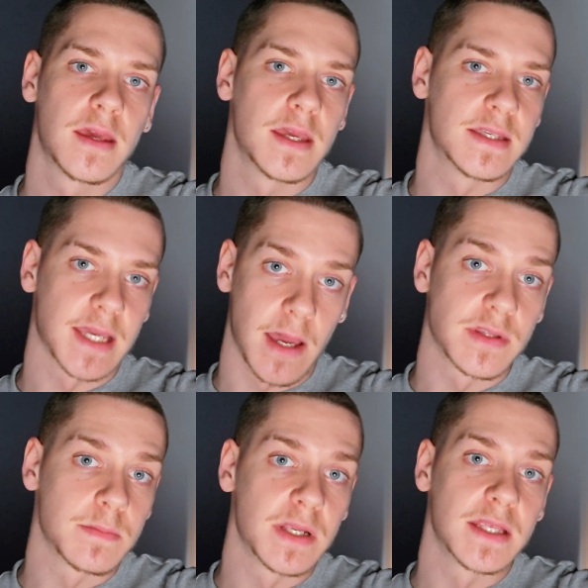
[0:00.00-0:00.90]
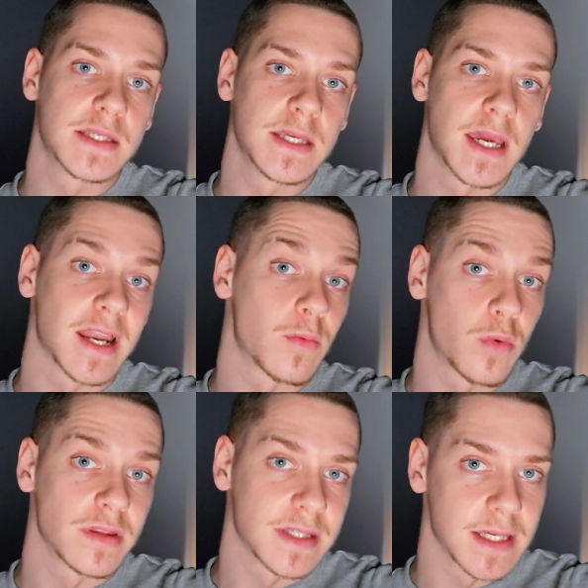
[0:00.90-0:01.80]
is accountability and a
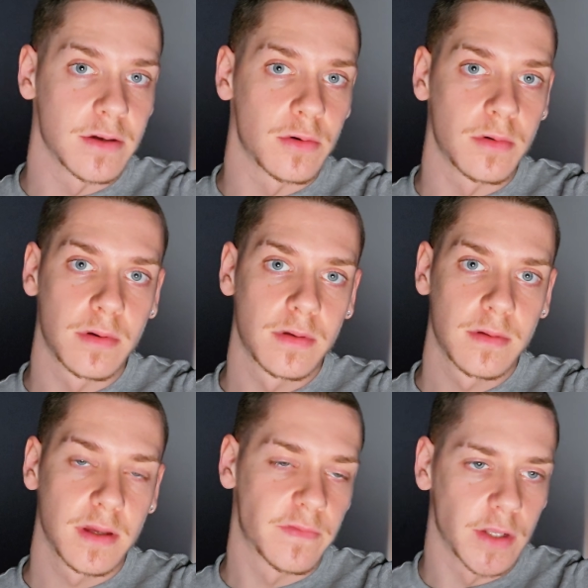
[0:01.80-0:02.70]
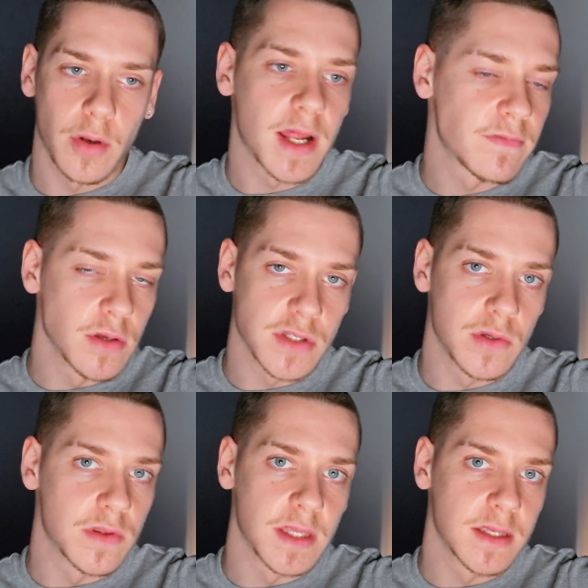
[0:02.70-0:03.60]
want to heal. If they don't have those
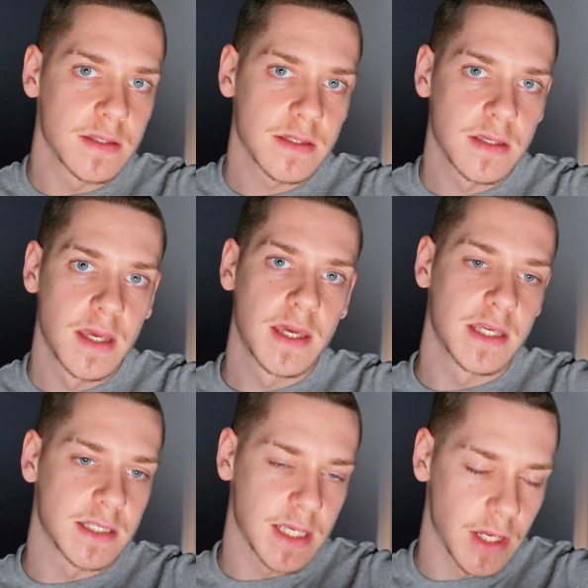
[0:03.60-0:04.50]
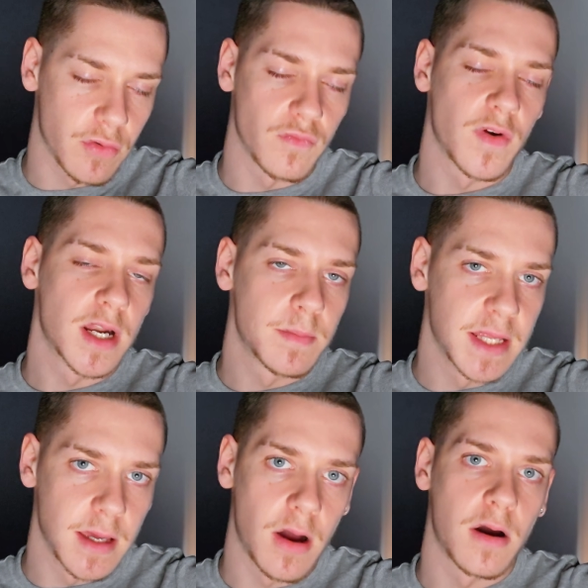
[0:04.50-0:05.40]
2 things, it's
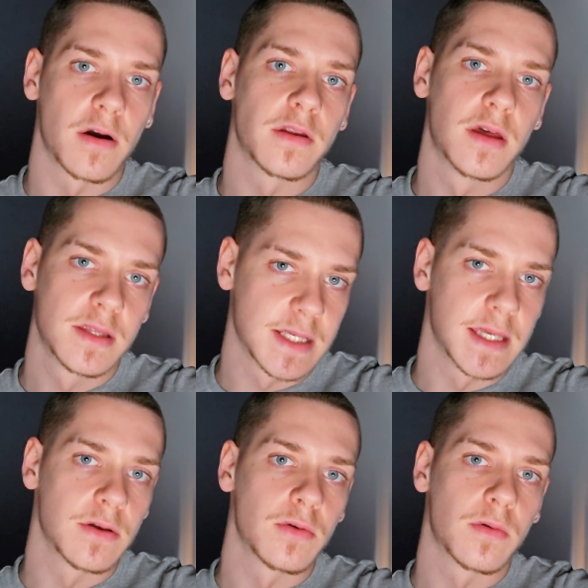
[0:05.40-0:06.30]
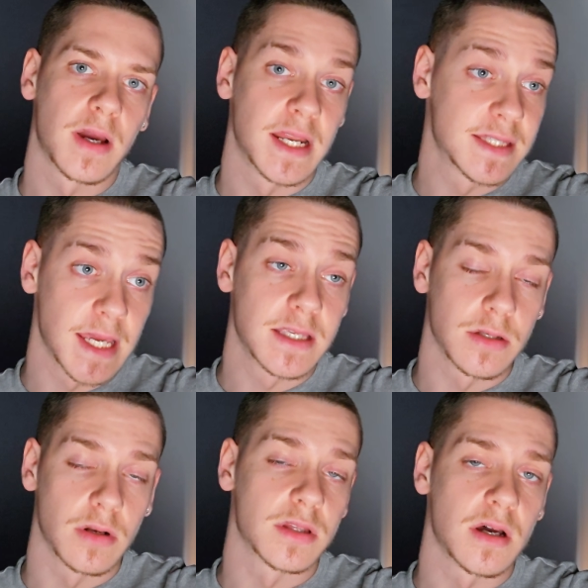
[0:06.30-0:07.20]
incredibly hard to heal and it takes a
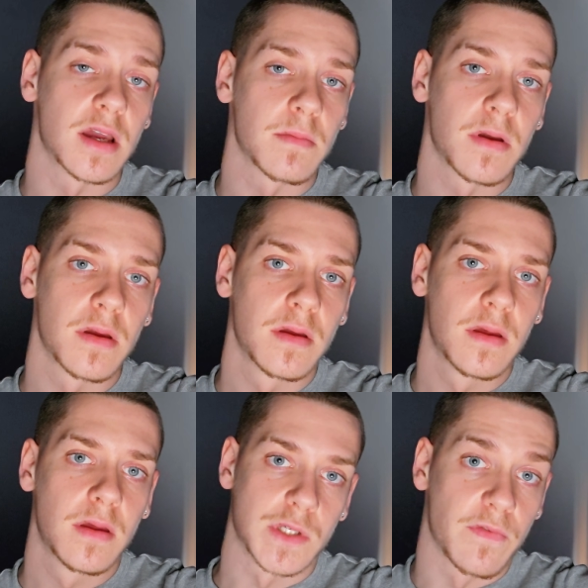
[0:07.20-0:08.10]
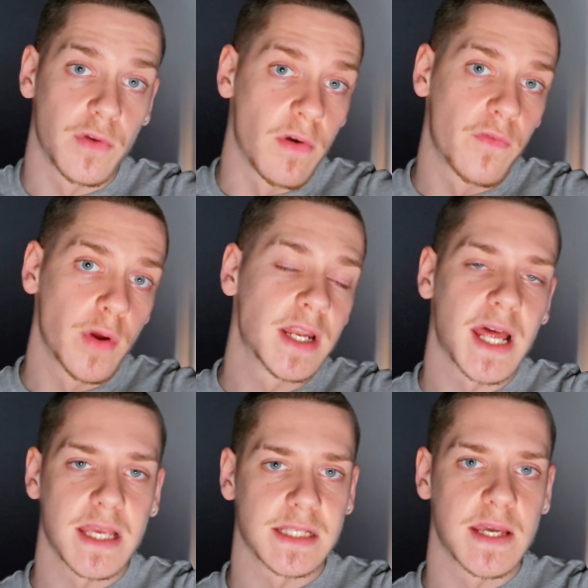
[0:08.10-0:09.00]
lot of time. So if your avoidant
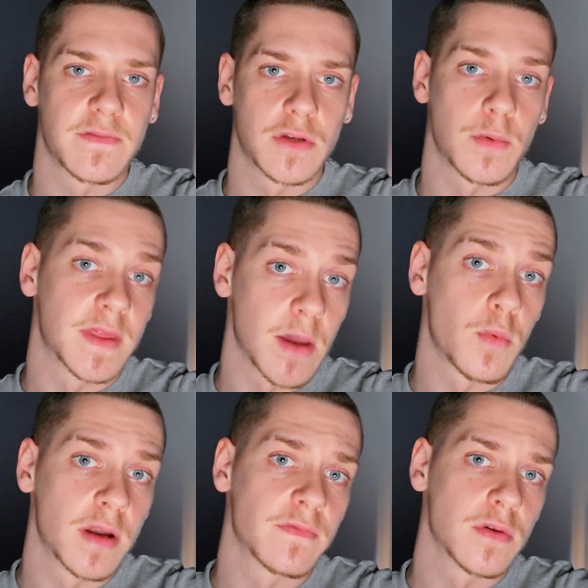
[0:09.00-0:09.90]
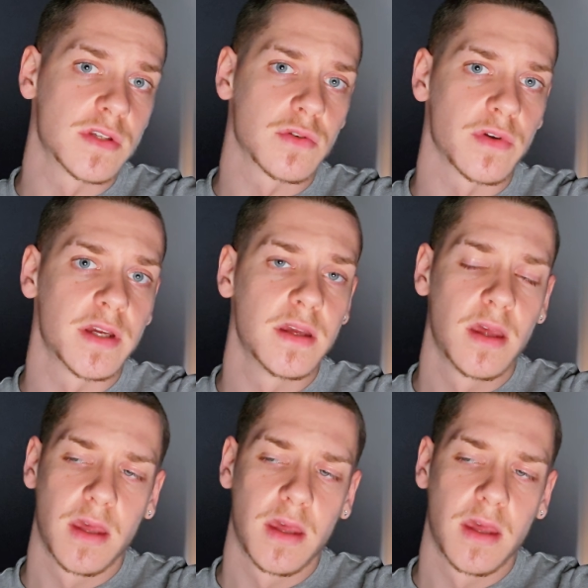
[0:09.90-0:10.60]
has left you and they're one of those 3,